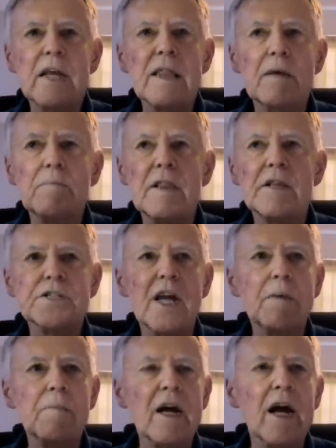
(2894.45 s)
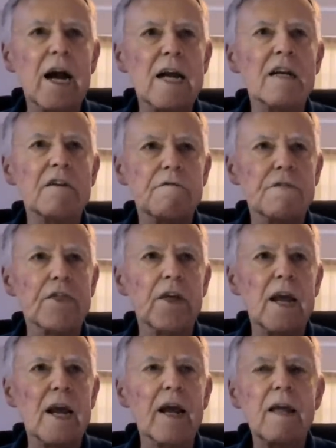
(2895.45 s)
I would say they would be the same kind
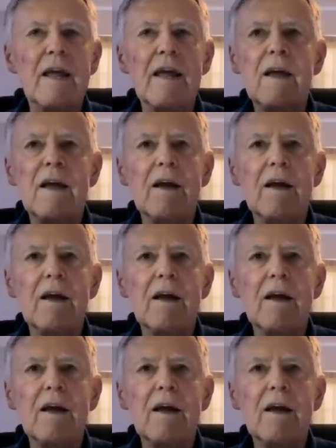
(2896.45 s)
of thing